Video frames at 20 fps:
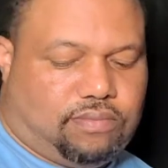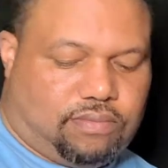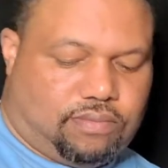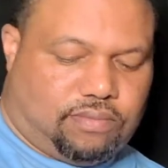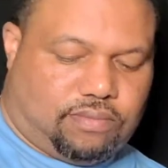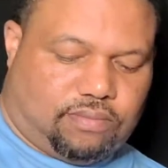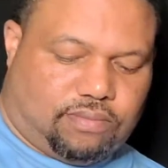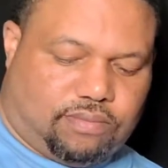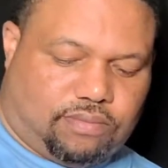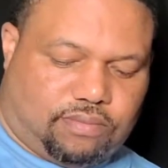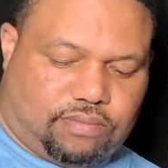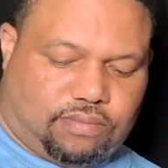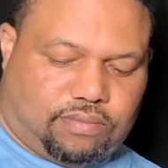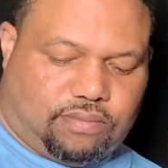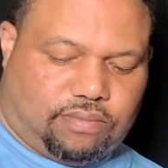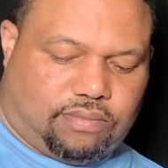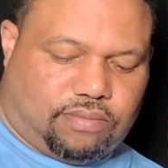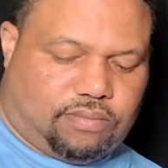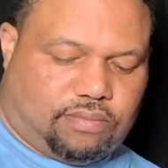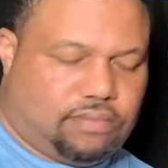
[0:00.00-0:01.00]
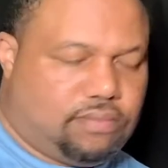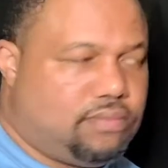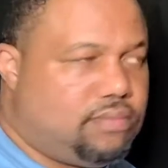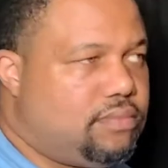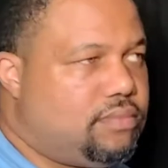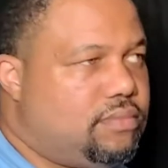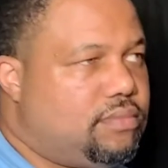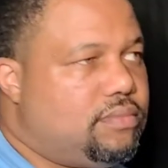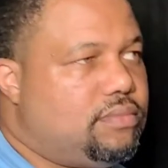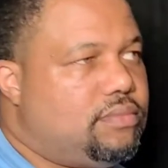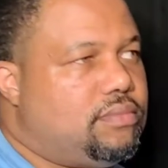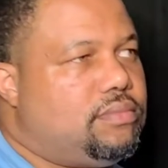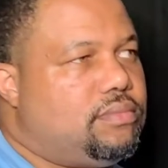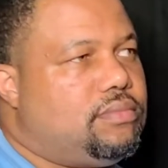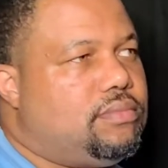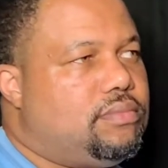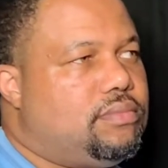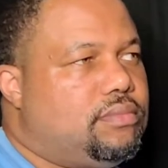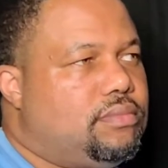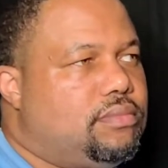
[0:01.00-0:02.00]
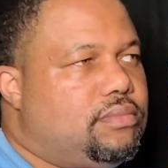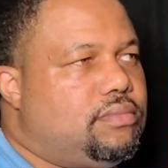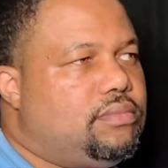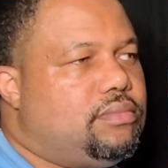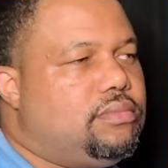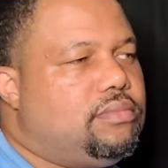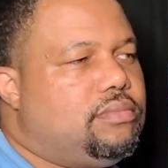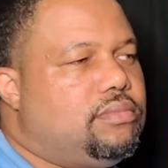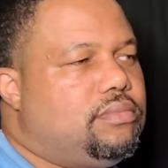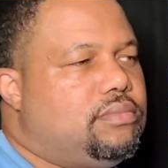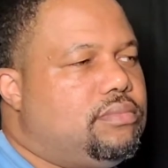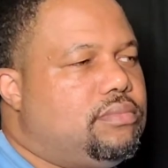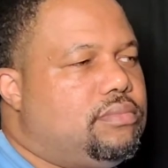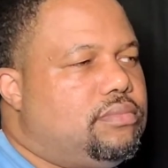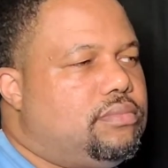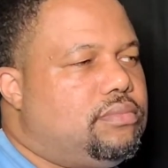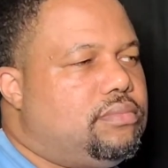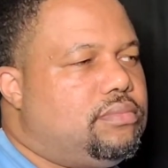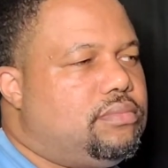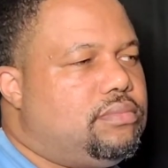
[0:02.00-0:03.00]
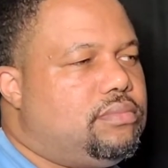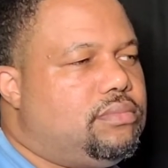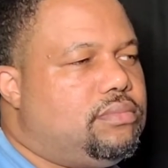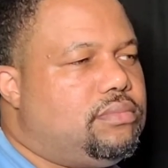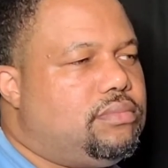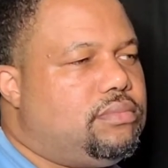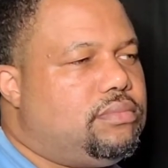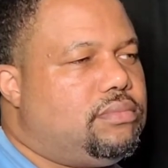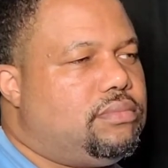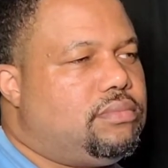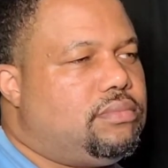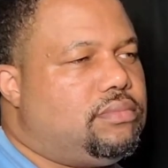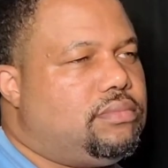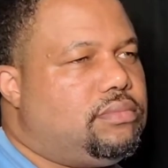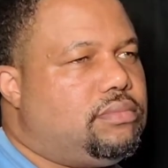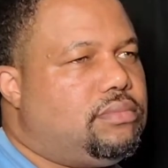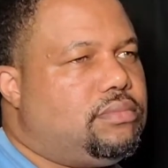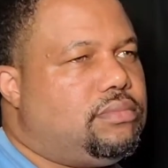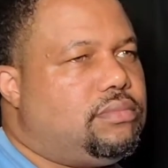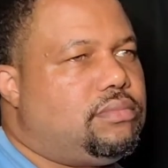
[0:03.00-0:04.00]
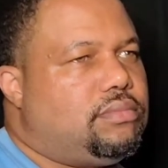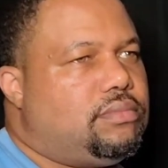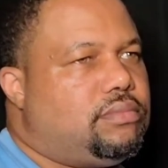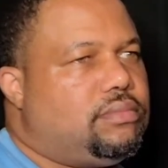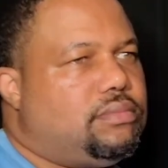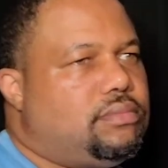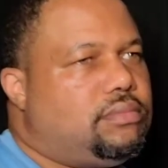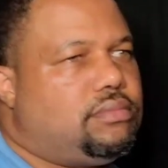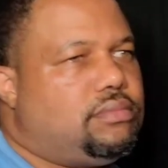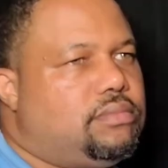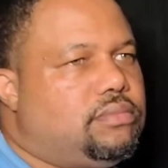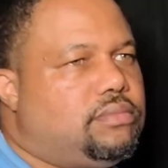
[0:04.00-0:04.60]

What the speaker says: This person isn't speaking.